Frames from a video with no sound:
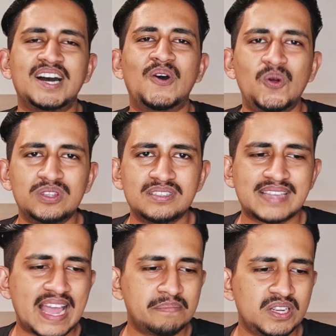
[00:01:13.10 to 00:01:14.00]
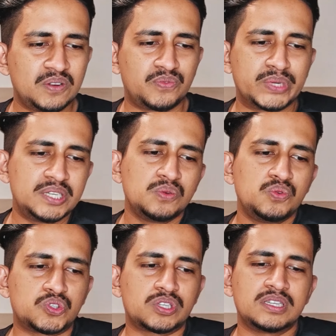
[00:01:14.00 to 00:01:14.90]
All this can be
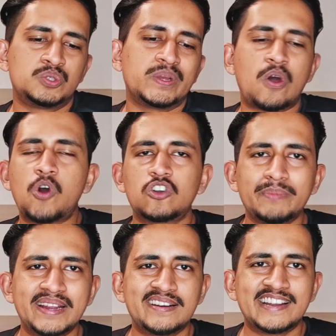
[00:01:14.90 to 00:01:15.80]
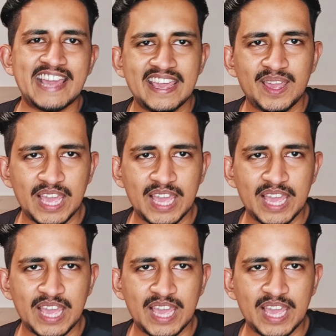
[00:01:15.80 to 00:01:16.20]
reduced to an automated AI